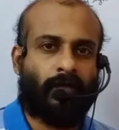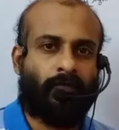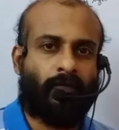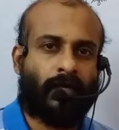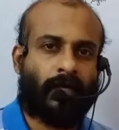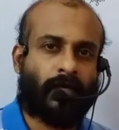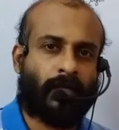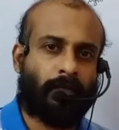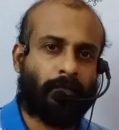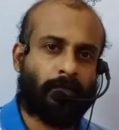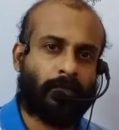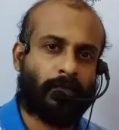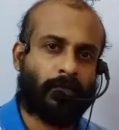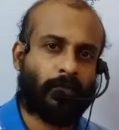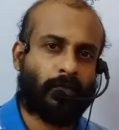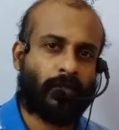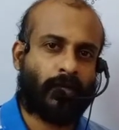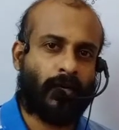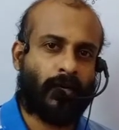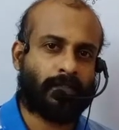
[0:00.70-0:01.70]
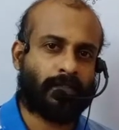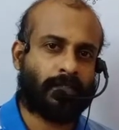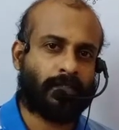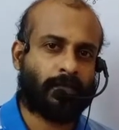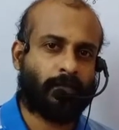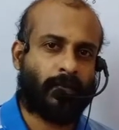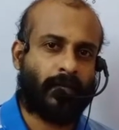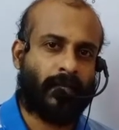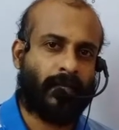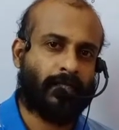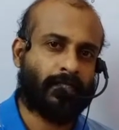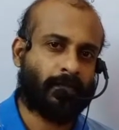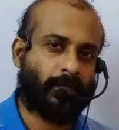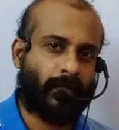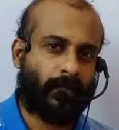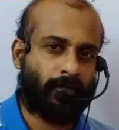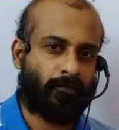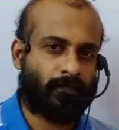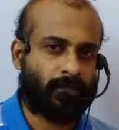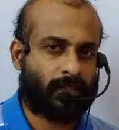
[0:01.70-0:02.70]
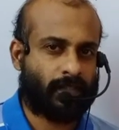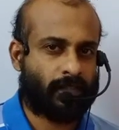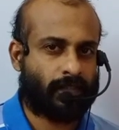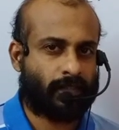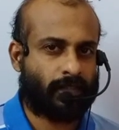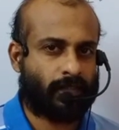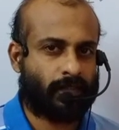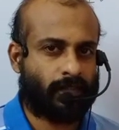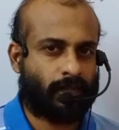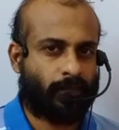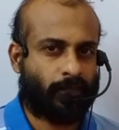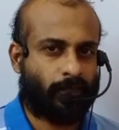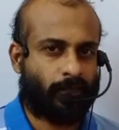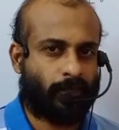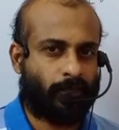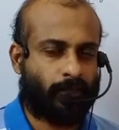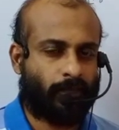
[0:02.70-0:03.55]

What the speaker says: Welcome to classes by Inspire Physics.